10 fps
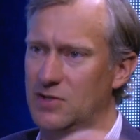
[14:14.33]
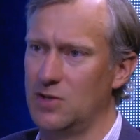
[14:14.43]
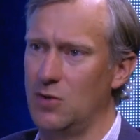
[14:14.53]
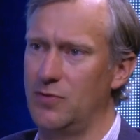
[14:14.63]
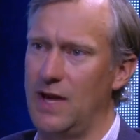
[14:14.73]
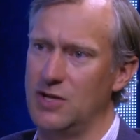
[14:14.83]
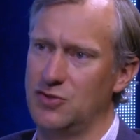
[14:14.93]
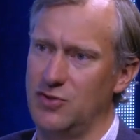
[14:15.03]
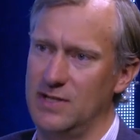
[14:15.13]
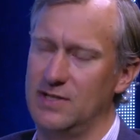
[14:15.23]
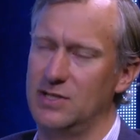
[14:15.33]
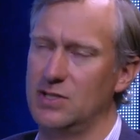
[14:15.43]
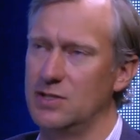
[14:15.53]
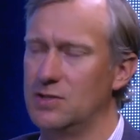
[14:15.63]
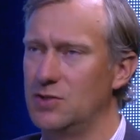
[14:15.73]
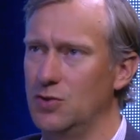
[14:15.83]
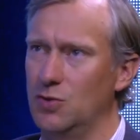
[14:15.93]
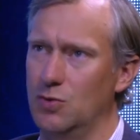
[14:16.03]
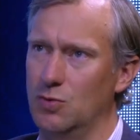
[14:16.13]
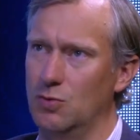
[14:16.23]
So that transition
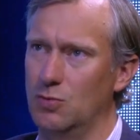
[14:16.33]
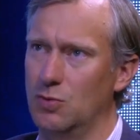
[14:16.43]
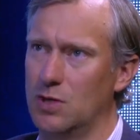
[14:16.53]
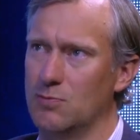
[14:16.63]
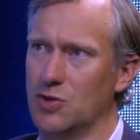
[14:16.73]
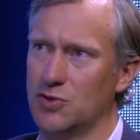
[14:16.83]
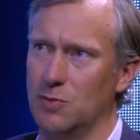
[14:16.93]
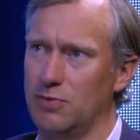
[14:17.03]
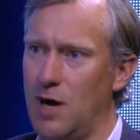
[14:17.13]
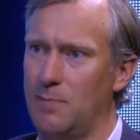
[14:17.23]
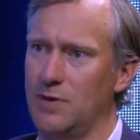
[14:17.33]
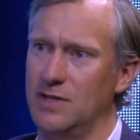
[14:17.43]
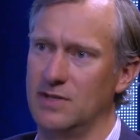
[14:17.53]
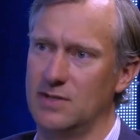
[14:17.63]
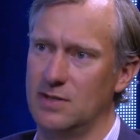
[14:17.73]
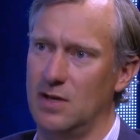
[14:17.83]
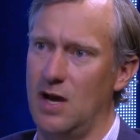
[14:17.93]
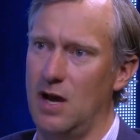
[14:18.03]
to commercial properties,